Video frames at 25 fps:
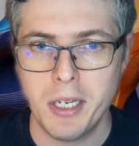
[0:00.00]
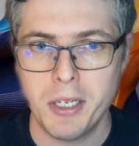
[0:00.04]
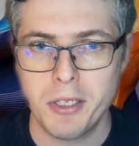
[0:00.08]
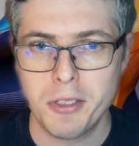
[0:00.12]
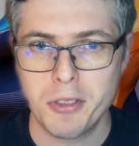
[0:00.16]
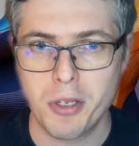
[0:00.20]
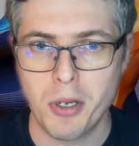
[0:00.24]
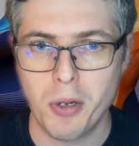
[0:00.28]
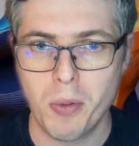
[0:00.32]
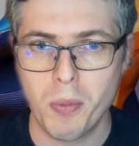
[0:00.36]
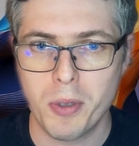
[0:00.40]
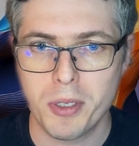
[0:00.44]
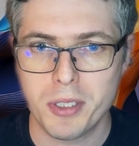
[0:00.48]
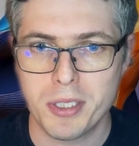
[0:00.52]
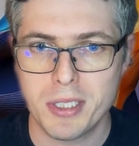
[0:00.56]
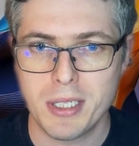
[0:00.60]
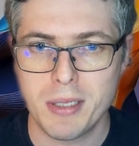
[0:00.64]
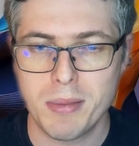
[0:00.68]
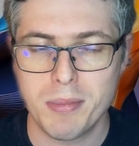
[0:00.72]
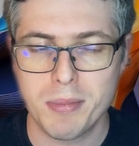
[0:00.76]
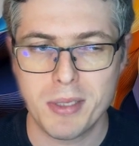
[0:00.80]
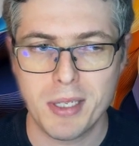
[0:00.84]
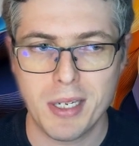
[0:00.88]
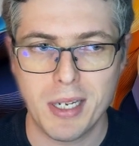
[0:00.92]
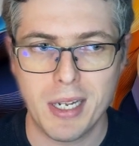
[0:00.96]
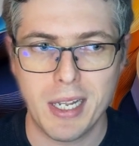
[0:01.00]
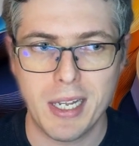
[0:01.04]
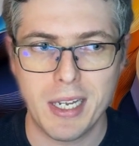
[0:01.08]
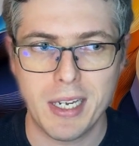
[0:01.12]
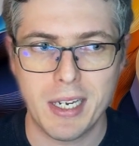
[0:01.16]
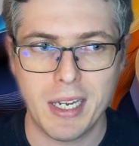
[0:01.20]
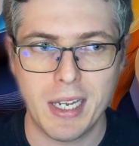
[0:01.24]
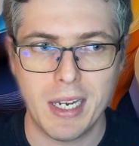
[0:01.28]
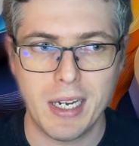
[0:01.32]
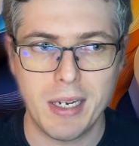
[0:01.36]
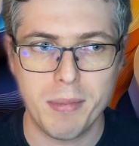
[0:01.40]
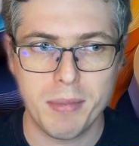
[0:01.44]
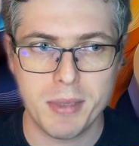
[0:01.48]
so what seems
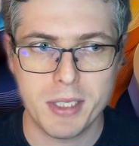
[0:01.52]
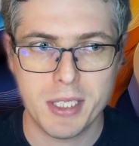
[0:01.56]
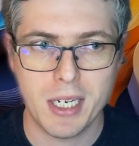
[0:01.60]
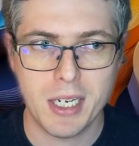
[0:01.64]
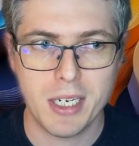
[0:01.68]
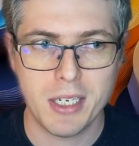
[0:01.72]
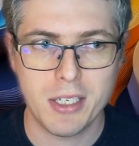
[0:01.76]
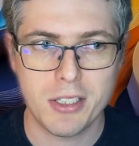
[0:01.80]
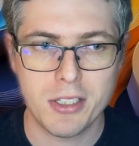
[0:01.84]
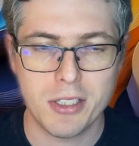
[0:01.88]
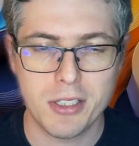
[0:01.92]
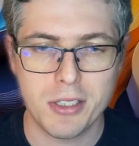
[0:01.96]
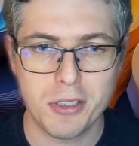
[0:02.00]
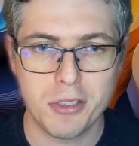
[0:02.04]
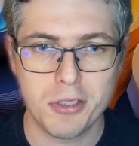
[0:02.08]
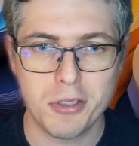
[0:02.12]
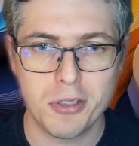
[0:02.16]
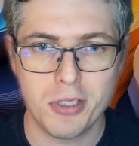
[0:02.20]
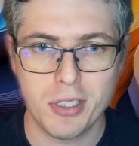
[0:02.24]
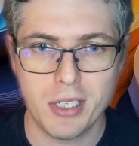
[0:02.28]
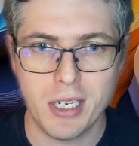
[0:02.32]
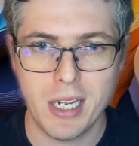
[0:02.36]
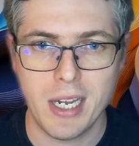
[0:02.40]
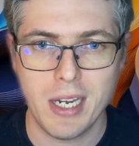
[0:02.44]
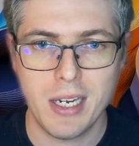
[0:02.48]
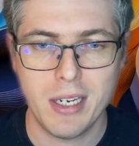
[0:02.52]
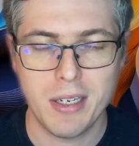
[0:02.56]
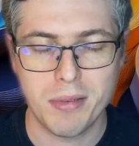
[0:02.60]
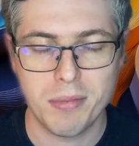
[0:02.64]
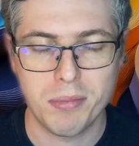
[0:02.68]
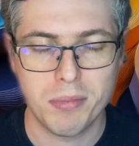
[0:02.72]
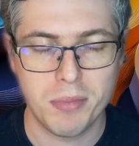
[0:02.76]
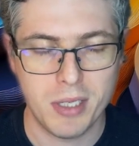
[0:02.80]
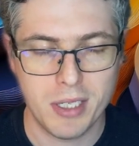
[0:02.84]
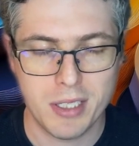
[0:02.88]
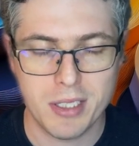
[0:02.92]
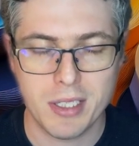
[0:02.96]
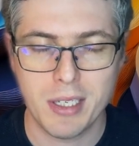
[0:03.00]
like a limitation today
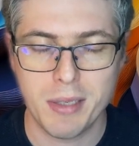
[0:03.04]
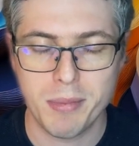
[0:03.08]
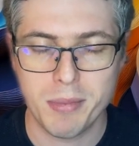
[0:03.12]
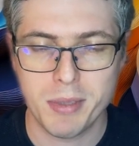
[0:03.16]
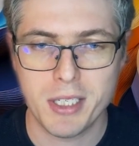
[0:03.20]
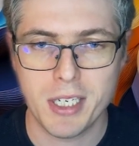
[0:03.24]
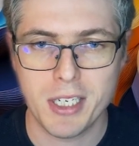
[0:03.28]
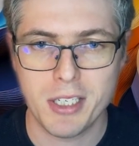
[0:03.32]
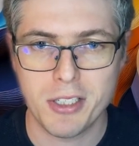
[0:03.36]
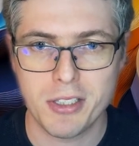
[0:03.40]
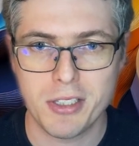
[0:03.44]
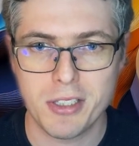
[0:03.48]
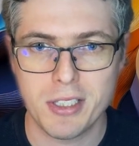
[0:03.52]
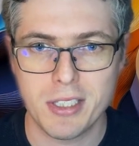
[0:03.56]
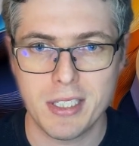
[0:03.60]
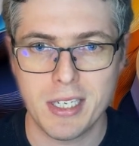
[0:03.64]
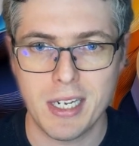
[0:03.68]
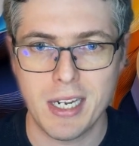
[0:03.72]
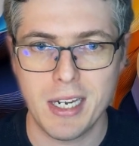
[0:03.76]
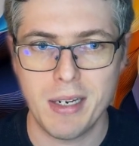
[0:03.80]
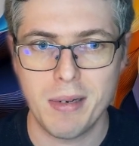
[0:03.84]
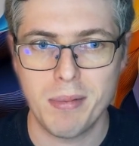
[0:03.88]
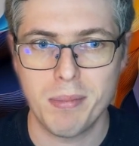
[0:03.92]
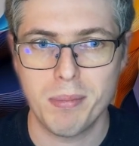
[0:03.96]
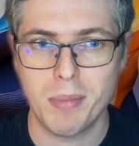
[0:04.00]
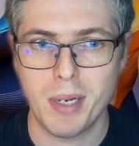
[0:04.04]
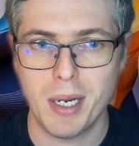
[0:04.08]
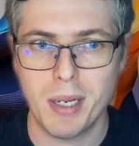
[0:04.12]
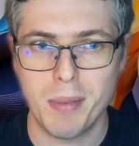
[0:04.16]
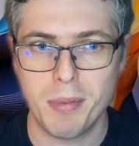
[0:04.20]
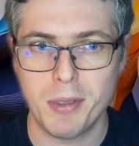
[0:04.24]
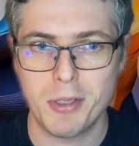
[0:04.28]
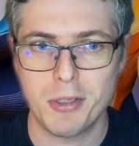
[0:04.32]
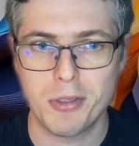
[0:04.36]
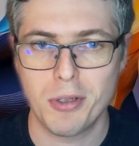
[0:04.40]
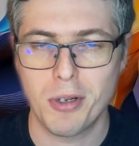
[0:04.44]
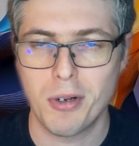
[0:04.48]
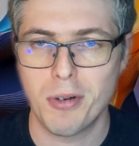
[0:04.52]
and is a limitation today might
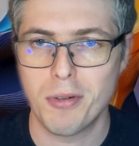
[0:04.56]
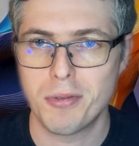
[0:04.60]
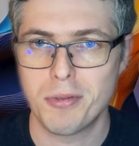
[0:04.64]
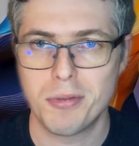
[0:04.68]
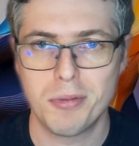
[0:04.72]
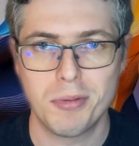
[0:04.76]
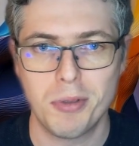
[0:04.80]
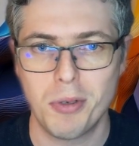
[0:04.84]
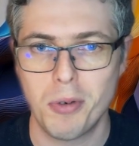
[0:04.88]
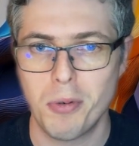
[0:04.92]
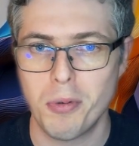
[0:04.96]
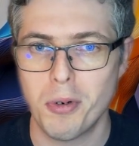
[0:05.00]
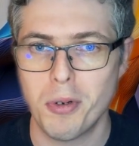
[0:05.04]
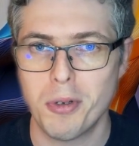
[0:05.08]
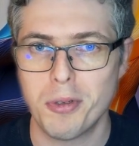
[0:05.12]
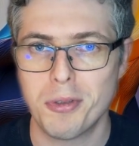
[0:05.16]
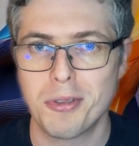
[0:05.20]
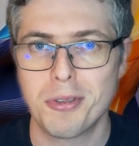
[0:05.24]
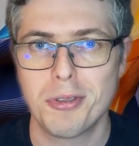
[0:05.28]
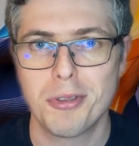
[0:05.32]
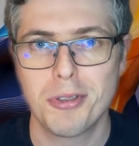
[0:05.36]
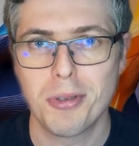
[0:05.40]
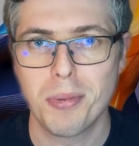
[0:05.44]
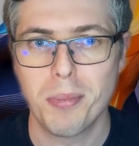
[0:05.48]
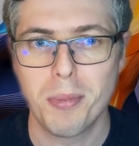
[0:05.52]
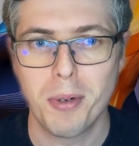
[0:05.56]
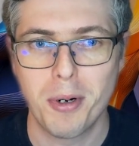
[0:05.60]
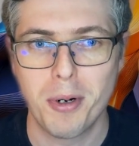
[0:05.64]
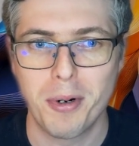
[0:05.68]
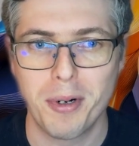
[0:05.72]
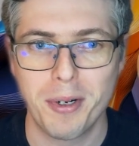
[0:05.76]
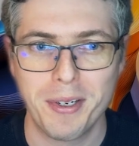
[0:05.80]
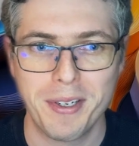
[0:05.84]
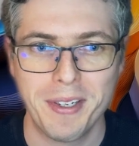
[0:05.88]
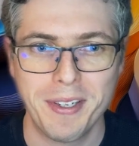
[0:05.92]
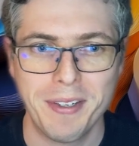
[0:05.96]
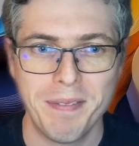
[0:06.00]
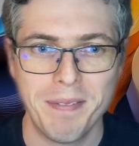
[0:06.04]
be solved, who knows, tomorrow.